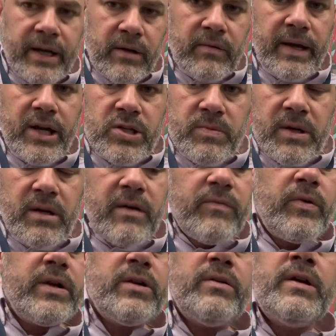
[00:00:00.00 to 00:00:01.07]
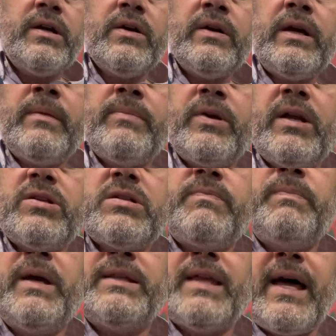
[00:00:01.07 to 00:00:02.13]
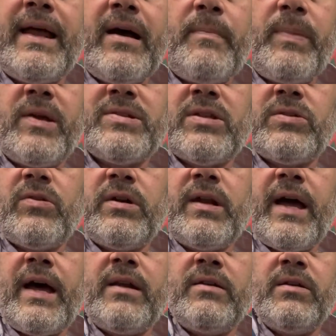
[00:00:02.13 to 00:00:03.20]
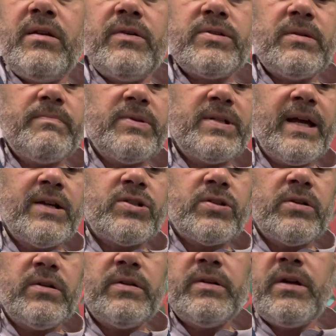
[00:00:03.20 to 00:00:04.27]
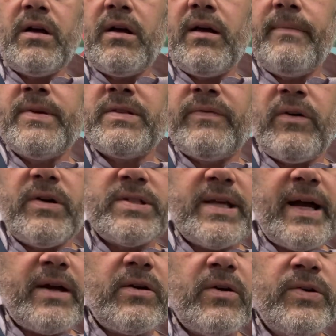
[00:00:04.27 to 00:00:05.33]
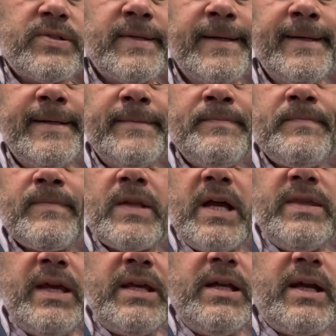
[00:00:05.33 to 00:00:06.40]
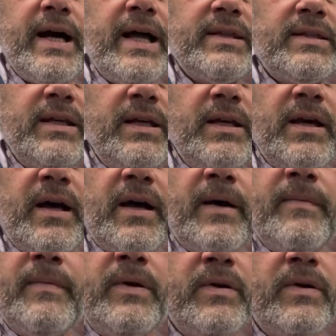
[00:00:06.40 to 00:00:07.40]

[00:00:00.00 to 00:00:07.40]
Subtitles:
arrangement of what you're hearing, but I just picked that out because I thought it had, some potential as far as that goes. And then you got the...